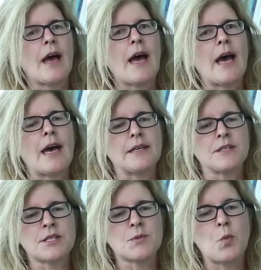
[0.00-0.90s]

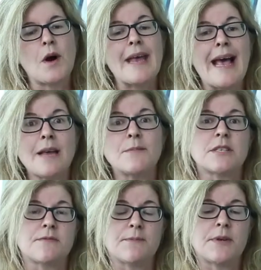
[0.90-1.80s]
And one
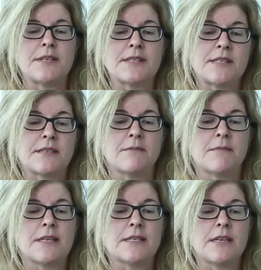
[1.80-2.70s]
element of empiricism
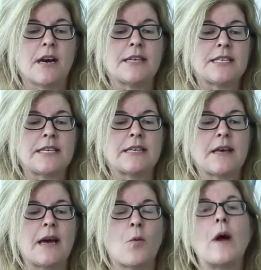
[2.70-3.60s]
is the idea
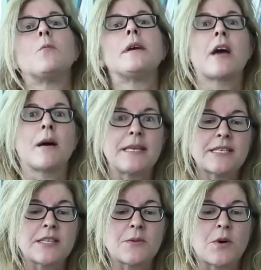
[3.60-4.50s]
that when we come
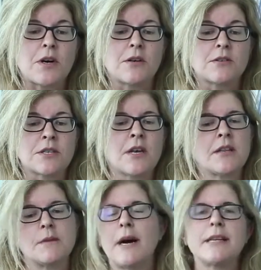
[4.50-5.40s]
into the world,
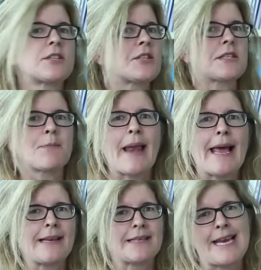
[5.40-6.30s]
the mind's just a
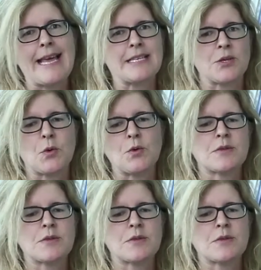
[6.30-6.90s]
blank slate, or